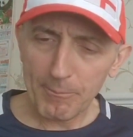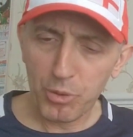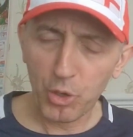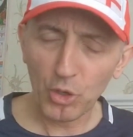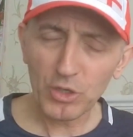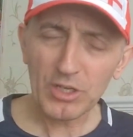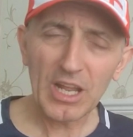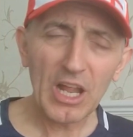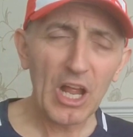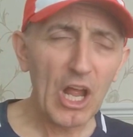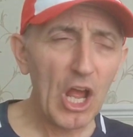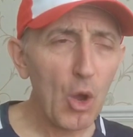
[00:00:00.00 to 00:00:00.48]

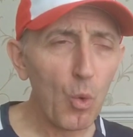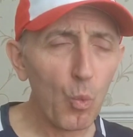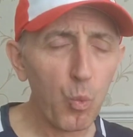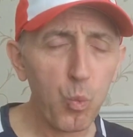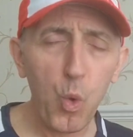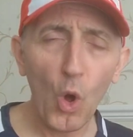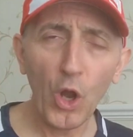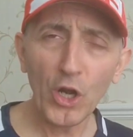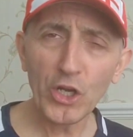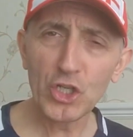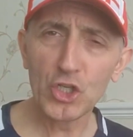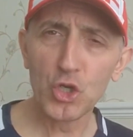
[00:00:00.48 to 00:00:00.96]
put
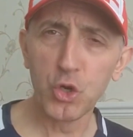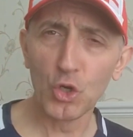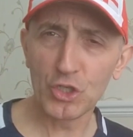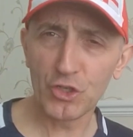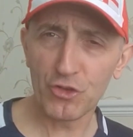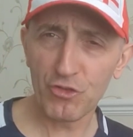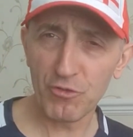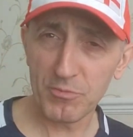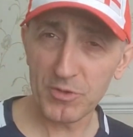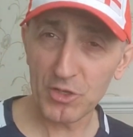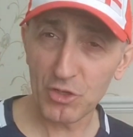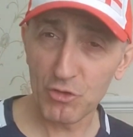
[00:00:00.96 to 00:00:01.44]
one
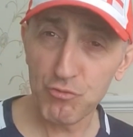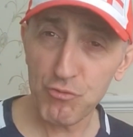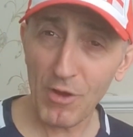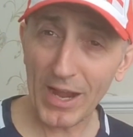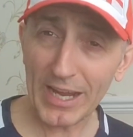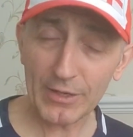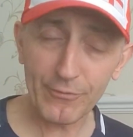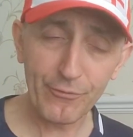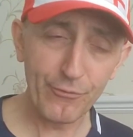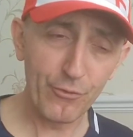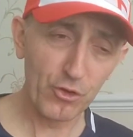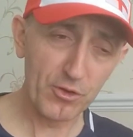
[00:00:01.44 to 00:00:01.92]
touch from his
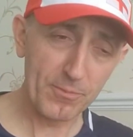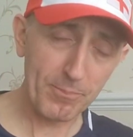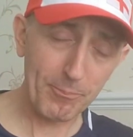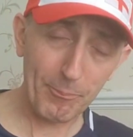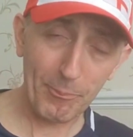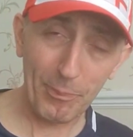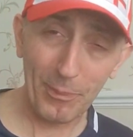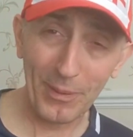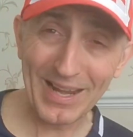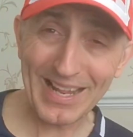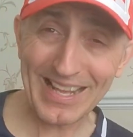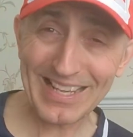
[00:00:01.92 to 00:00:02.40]
right
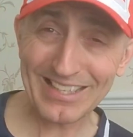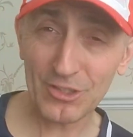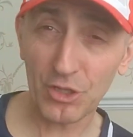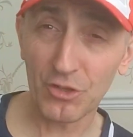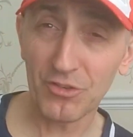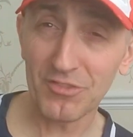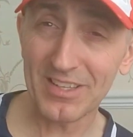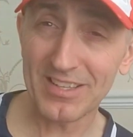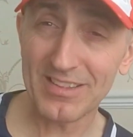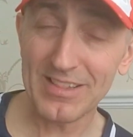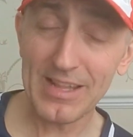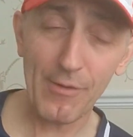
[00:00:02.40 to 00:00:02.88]
foot, placed
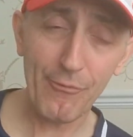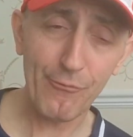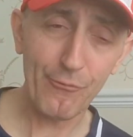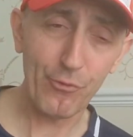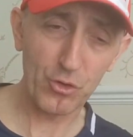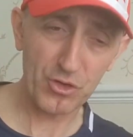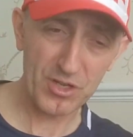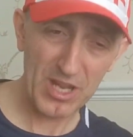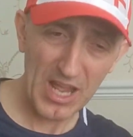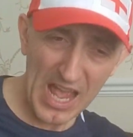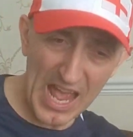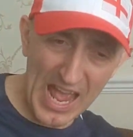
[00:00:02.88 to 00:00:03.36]
on his left
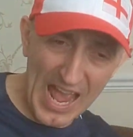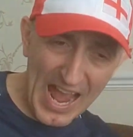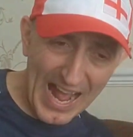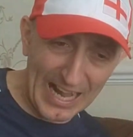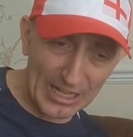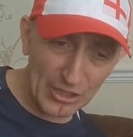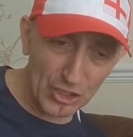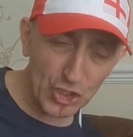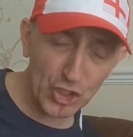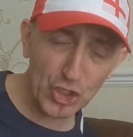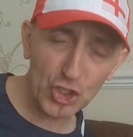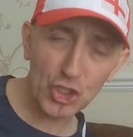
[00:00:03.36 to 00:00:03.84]
foot,
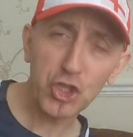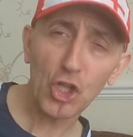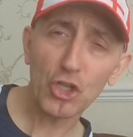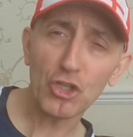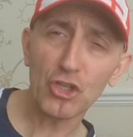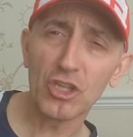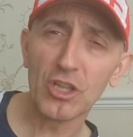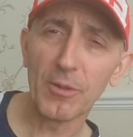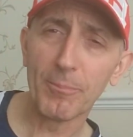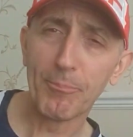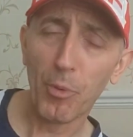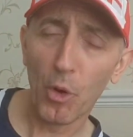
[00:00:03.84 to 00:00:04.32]
and
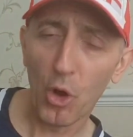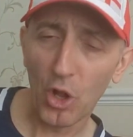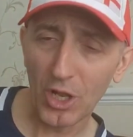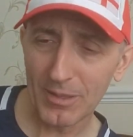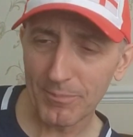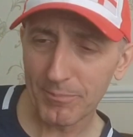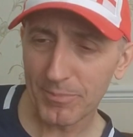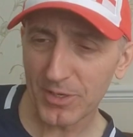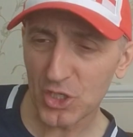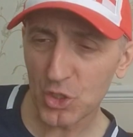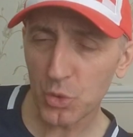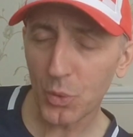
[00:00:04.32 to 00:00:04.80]
slotted the ball
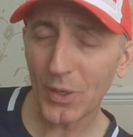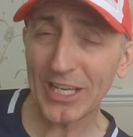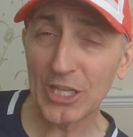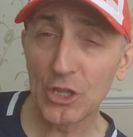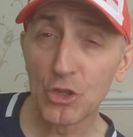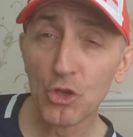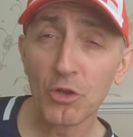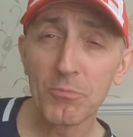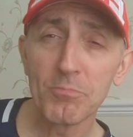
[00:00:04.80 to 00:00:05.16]
in between.